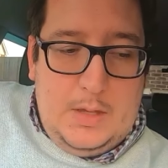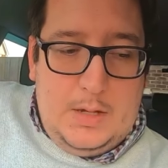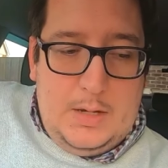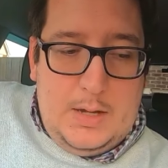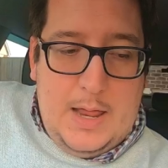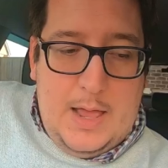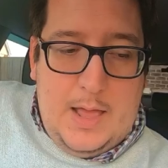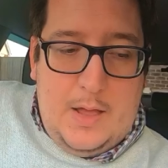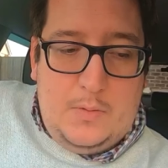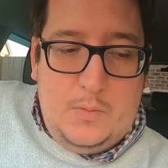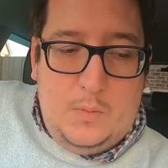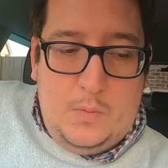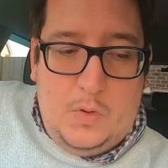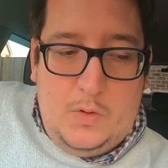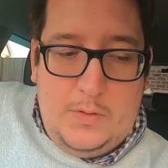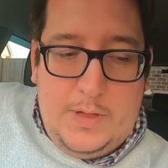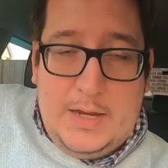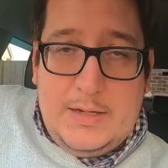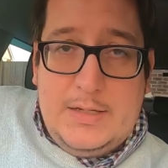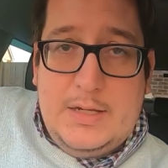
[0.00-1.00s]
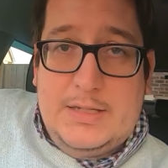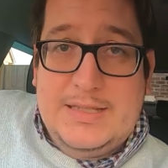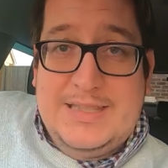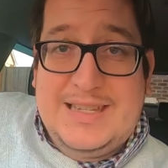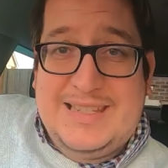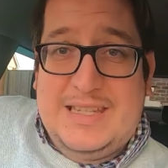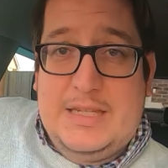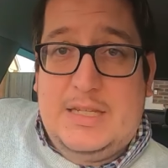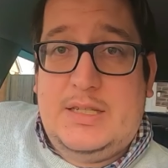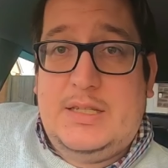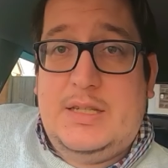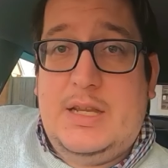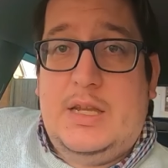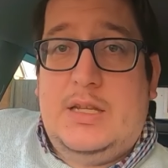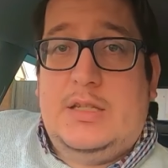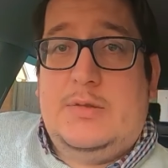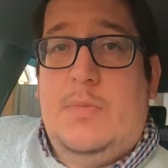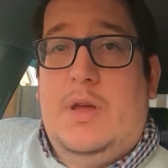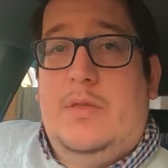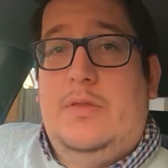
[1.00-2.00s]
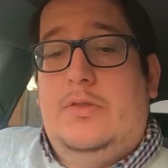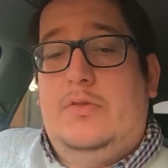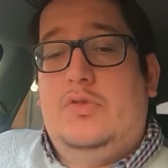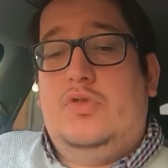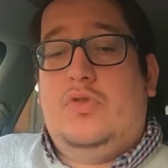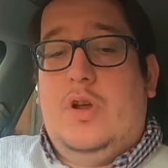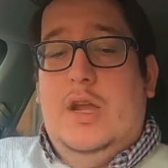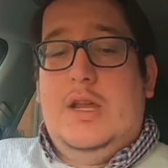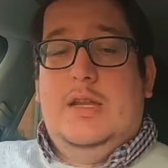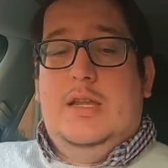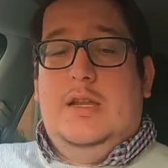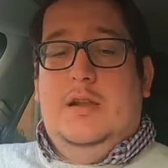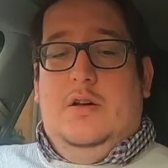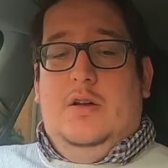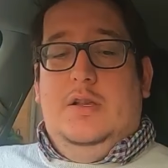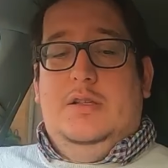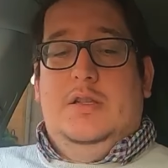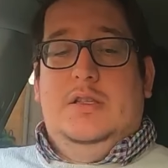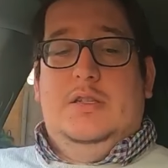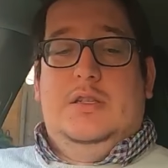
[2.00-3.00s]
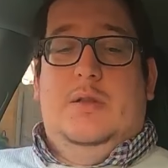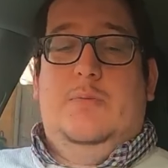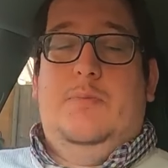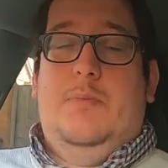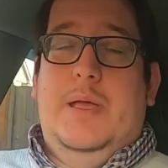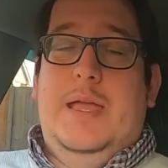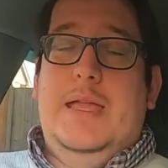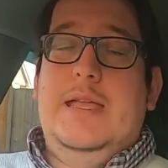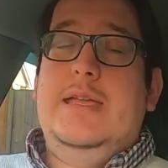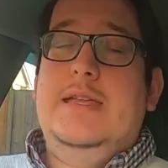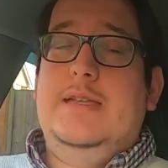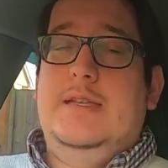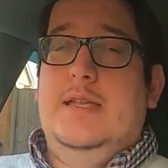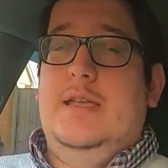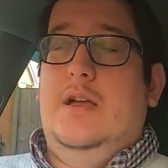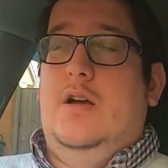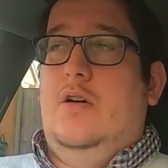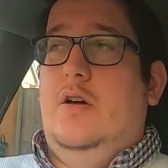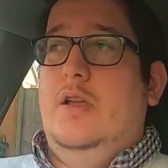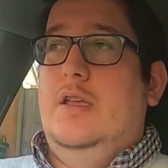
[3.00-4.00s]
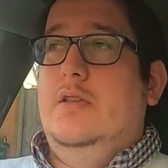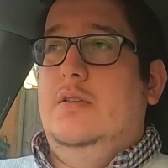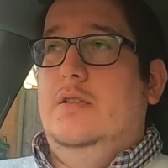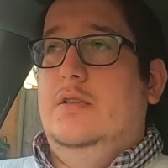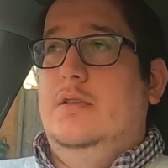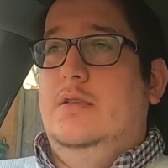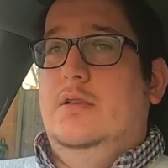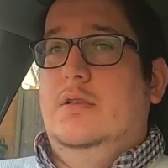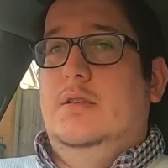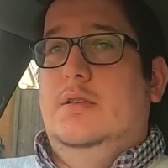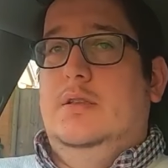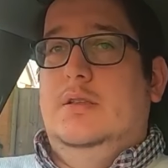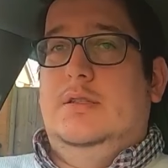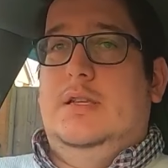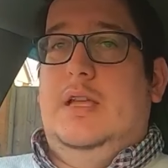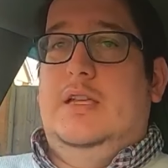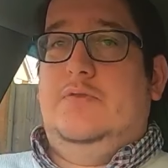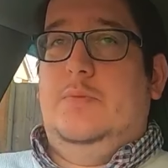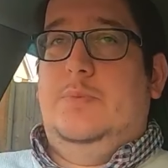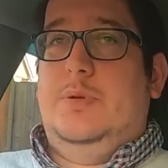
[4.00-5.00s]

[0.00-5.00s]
Now what that does is that's a 6-month trainee license, and PDI stands for